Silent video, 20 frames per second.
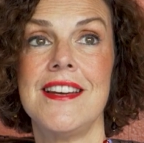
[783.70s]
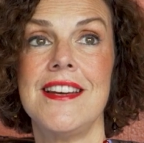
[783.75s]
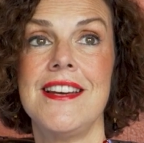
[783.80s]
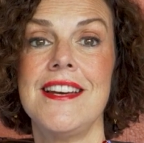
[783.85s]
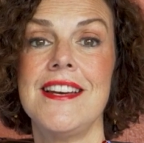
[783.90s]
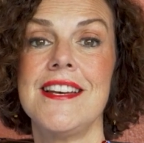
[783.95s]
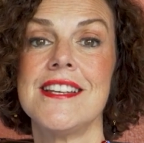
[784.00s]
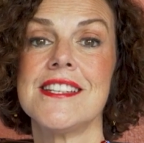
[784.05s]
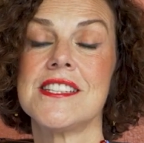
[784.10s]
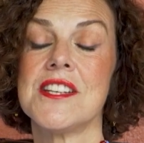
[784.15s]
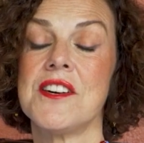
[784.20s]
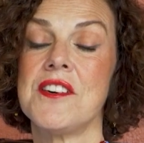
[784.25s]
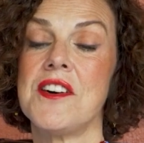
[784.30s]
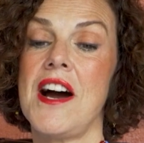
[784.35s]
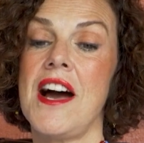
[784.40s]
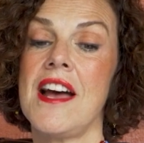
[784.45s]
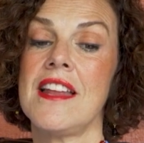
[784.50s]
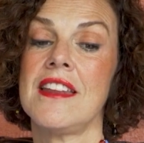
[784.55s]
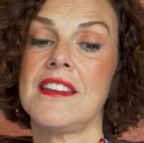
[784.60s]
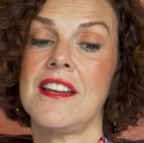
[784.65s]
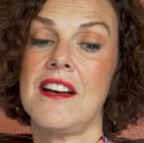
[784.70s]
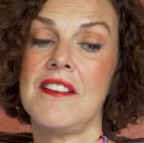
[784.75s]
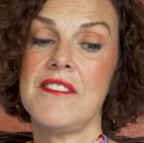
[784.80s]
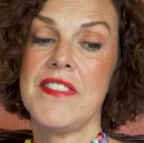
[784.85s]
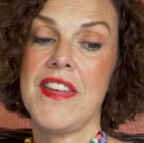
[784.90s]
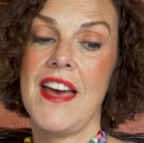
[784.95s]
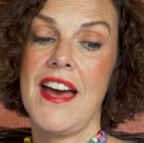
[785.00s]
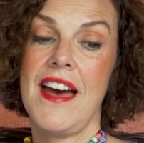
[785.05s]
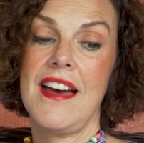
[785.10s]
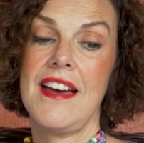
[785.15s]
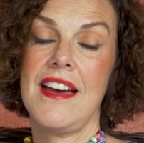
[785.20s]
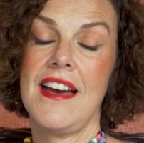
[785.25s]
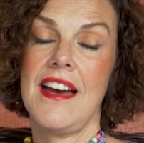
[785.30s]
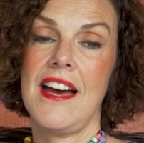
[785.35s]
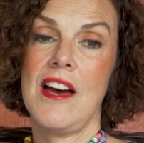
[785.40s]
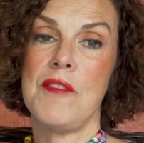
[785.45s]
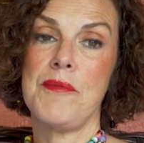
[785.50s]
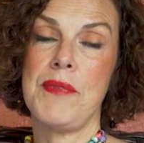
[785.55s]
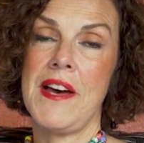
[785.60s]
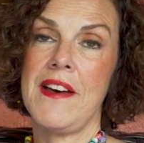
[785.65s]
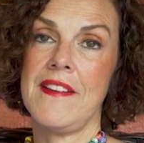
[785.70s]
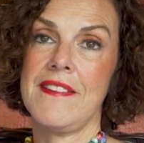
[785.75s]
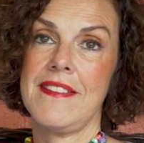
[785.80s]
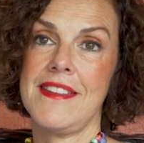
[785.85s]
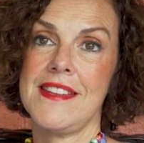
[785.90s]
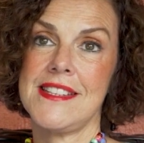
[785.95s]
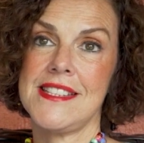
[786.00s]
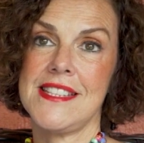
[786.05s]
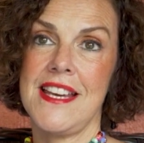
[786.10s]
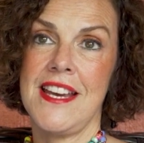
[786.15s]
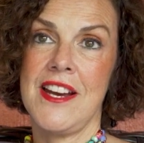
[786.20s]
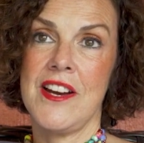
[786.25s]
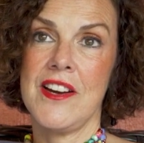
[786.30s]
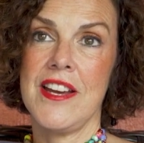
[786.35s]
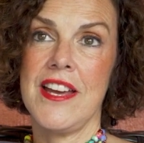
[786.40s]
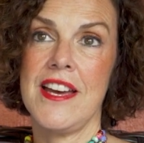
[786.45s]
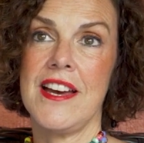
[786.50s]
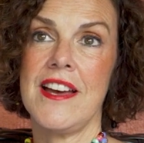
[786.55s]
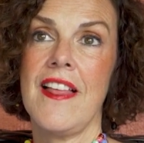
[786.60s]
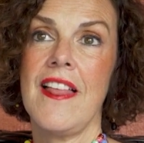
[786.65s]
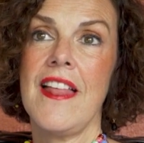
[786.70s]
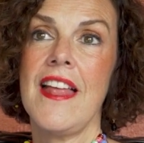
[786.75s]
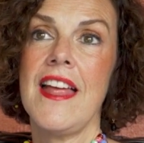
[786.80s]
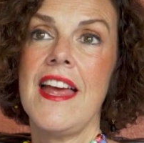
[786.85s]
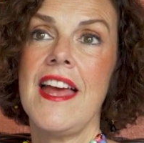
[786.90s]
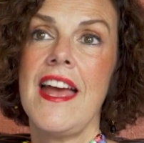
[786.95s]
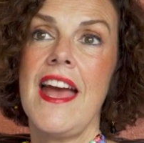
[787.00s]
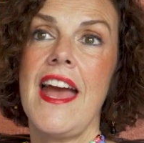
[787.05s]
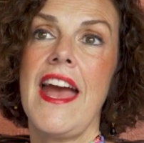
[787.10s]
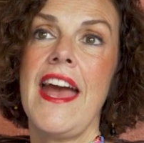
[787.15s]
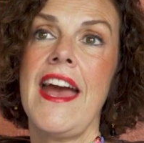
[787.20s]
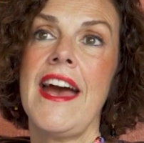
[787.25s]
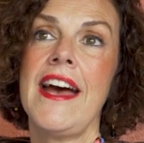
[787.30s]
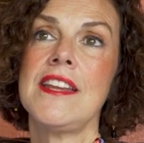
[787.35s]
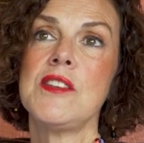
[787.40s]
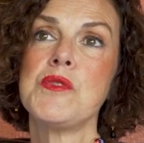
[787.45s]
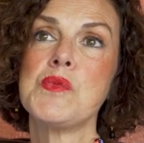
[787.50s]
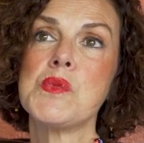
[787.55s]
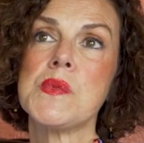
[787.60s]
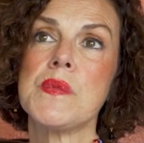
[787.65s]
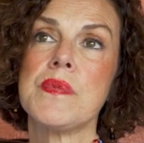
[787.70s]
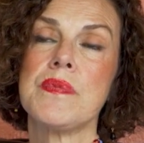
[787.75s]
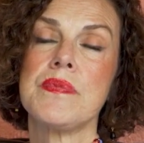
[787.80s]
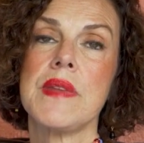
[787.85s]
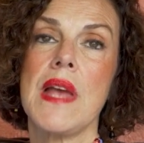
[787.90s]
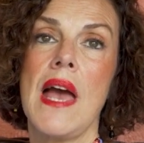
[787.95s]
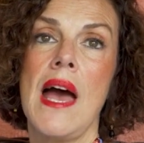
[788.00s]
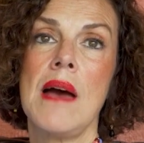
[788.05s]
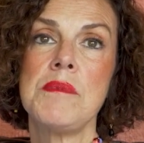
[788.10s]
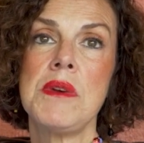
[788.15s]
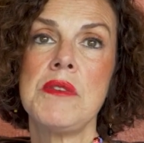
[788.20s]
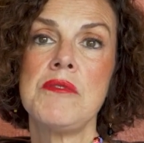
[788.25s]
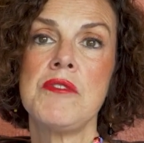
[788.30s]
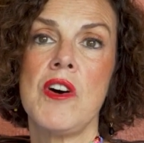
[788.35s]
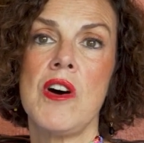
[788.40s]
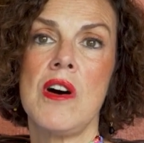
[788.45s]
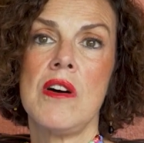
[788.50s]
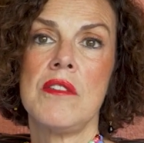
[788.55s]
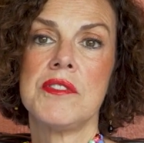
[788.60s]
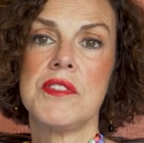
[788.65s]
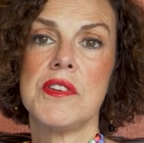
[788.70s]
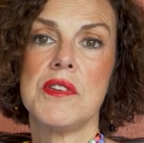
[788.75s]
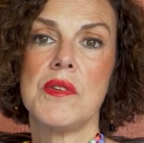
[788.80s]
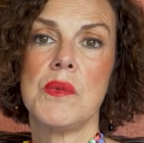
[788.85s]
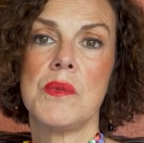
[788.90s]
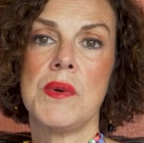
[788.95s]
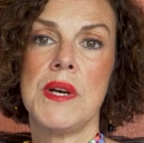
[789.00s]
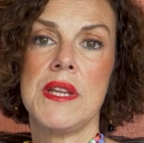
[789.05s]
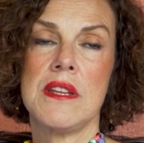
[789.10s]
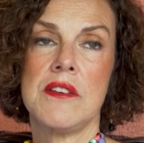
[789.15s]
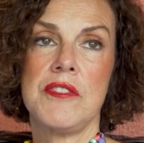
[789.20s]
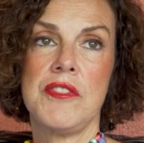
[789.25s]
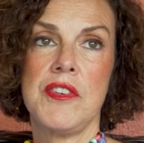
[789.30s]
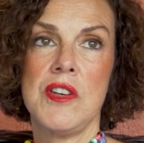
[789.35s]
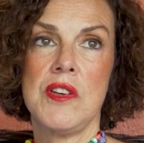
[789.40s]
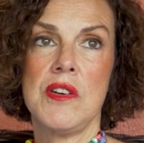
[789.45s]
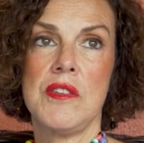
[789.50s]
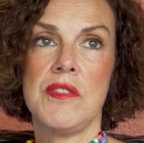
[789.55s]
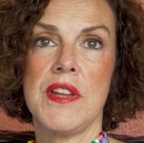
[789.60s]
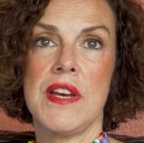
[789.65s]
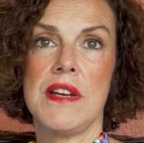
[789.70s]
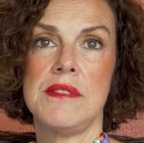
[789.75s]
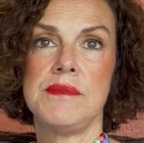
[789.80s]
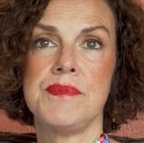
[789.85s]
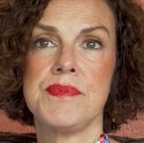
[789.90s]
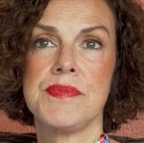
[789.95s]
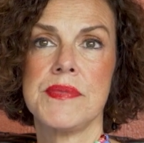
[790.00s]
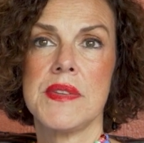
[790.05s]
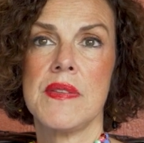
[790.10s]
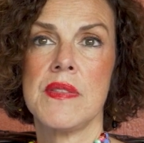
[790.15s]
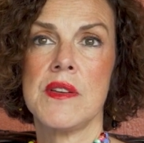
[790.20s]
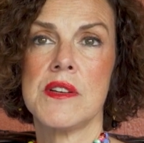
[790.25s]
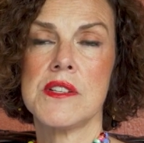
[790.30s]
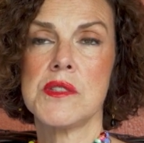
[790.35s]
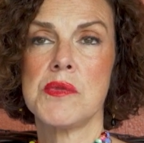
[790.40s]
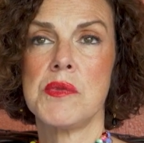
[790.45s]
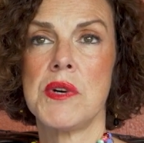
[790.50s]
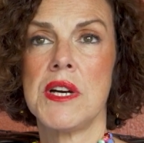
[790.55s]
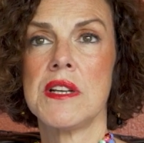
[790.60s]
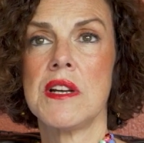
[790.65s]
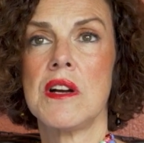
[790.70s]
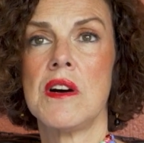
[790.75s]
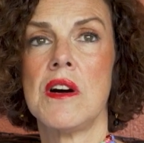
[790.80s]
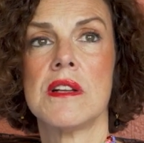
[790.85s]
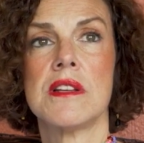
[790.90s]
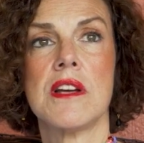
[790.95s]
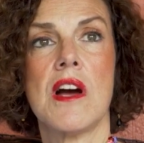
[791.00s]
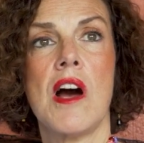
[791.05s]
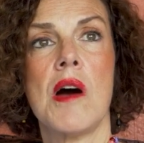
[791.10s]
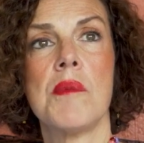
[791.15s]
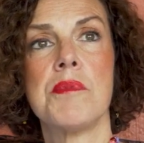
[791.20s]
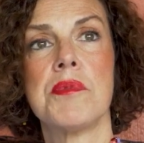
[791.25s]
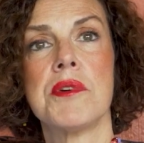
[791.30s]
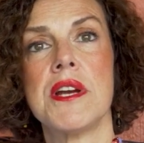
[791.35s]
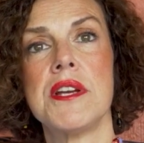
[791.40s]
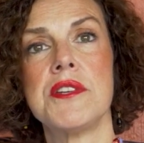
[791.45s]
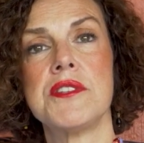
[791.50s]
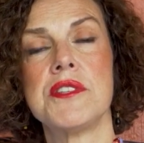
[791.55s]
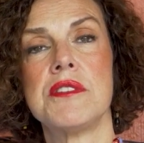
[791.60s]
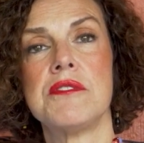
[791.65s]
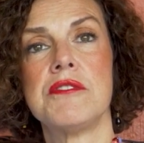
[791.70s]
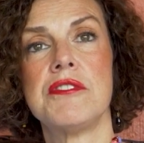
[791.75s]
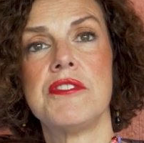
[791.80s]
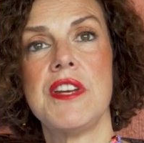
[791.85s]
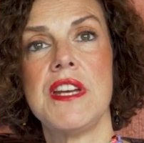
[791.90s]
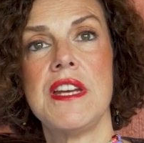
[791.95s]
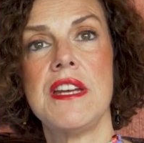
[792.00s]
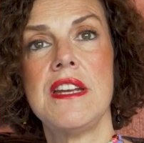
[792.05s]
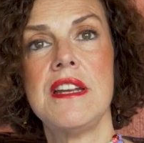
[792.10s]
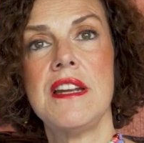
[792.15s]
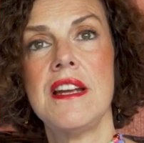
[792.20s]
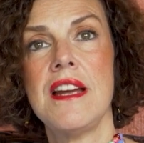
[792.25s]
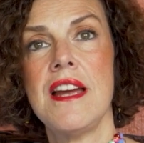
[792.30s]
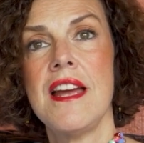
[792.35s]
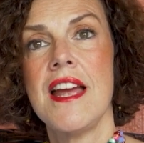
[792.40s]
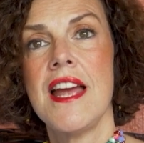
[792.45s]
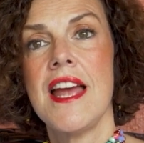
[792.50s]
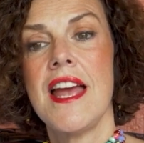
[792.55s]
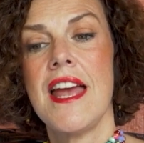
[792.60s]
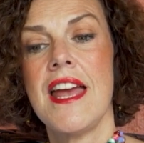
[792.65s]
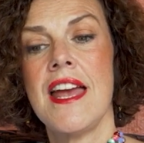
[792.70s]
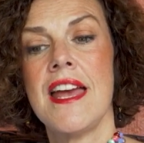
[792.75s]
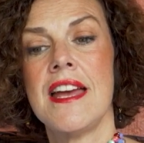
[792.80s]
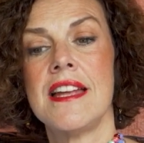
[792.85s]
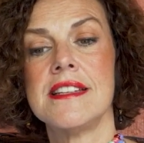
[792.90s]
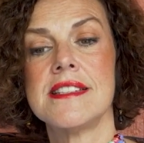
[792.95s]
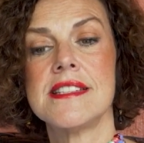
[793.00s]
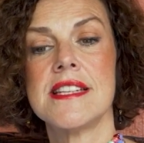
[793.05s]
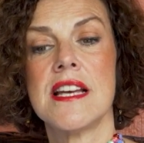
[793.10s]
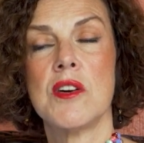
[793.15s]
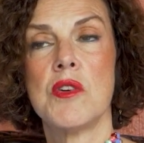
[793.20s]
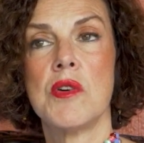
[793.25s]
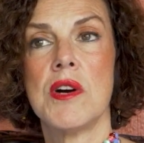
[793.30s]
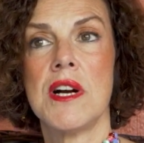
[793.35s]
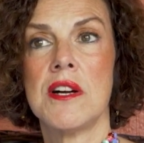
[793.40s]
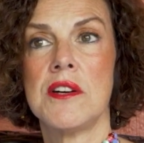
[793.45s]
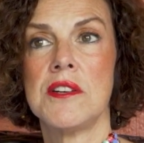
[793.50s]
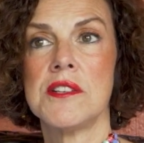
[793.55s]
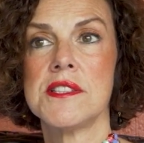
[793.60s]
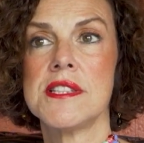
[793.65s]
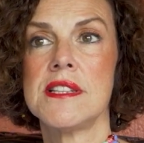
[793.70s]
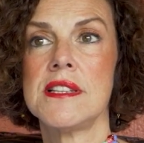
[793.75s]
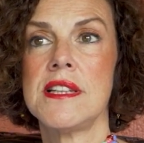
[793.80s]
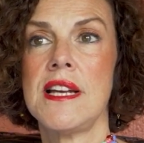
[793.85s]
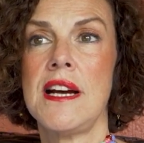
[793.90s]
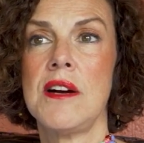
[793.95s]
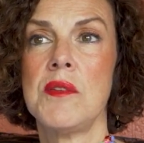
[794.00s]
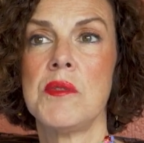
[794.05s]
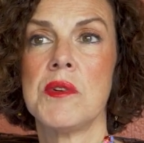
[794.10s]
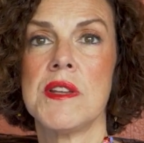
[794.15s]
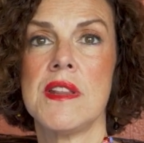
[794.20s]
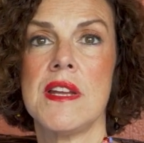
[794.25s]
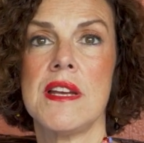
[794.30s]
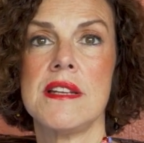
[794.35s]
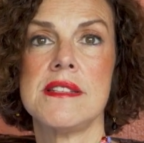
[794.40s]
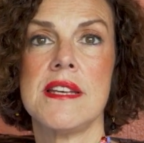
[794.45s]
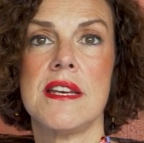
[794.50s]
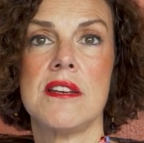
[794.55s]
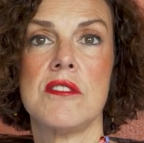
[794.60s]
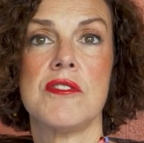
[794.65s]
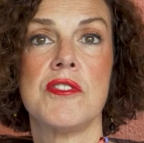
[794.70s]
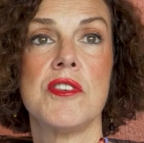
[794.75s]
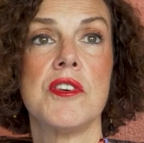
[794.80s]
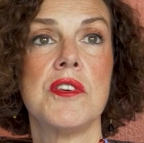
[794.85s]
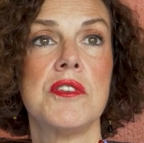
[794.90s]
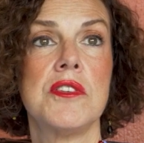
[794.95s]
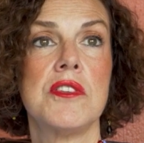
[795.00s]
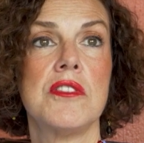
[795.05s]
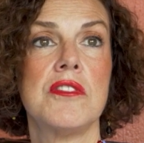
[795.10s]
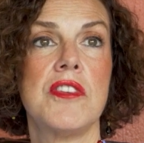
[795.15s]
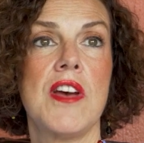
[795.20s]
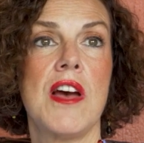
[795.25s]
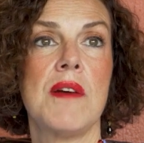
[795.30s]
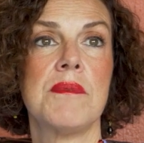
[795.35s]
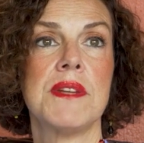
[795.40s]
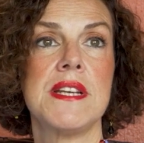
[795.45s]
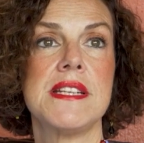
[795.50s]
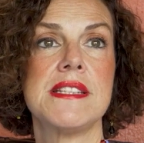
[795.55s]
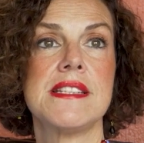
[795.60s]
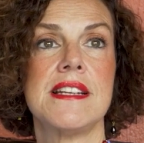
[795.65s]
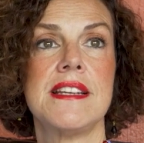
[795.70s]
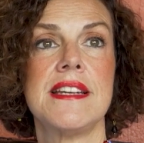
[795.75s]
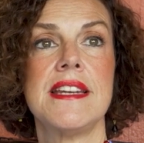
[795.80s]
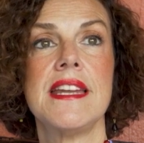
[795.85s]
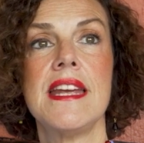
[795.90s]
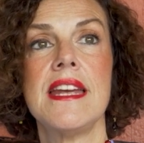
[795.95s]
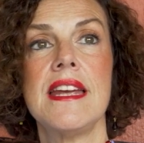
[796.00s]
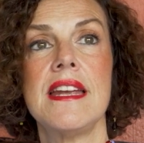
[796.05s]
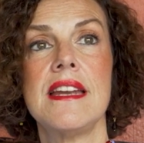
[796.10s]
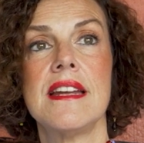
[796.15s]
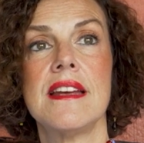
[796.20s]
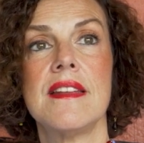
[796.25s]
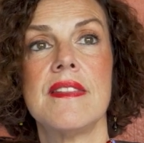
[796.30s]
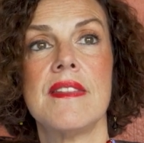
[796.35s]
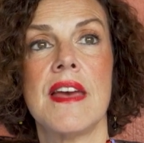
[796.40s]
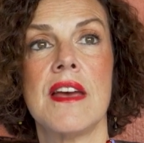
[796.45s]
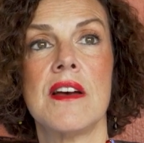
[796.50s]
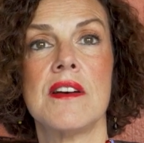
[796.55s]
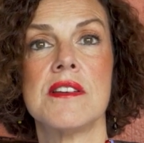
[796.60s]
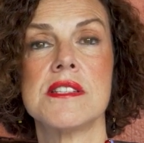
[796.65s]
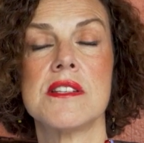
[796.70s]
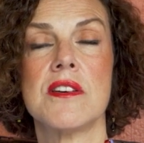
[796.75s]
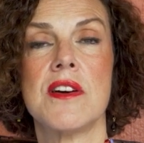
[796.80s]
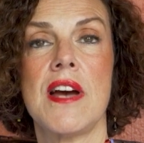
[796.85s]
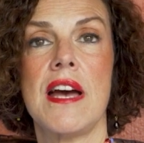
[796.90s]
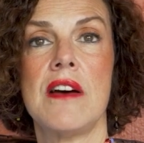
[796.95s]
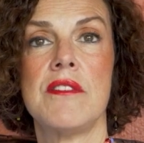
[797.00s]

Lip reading: So I love that about this area. And I'm involved with a few of them. There's one called Operation Feed in San Juan Cosala, where they take food to families in need. They also have a